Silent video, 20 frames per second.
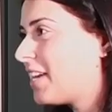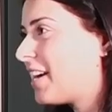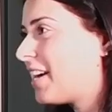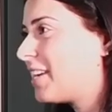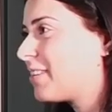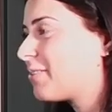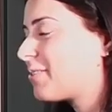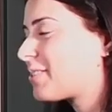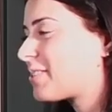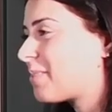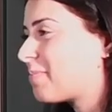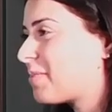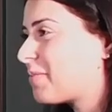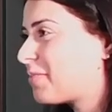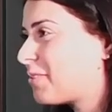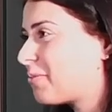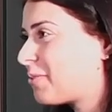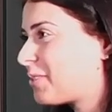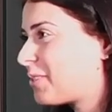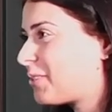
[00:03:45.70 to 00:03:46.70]
know some of
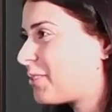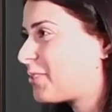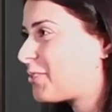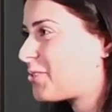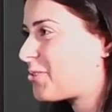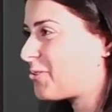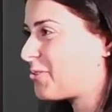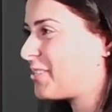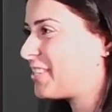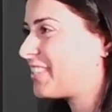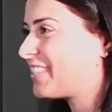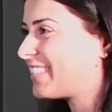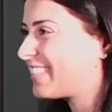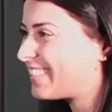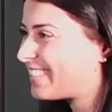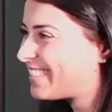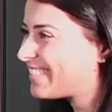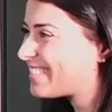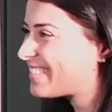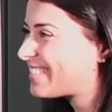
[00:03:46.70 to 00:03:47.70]
you with your junior
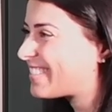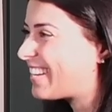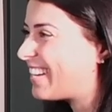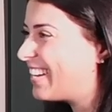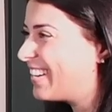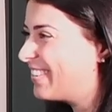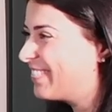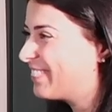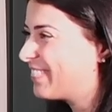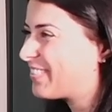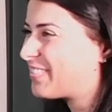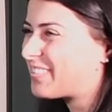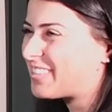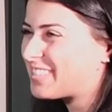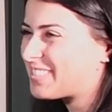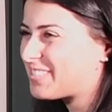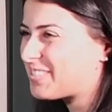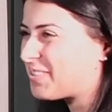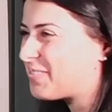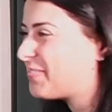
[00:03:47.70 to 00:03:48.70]
years were
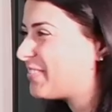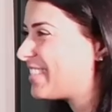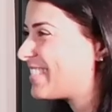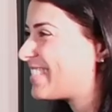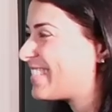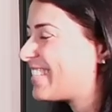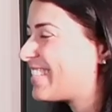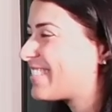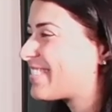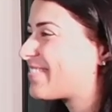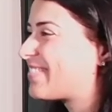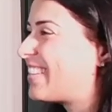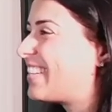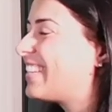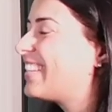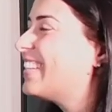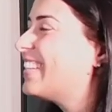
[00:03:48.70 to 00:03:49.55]
so busy as well.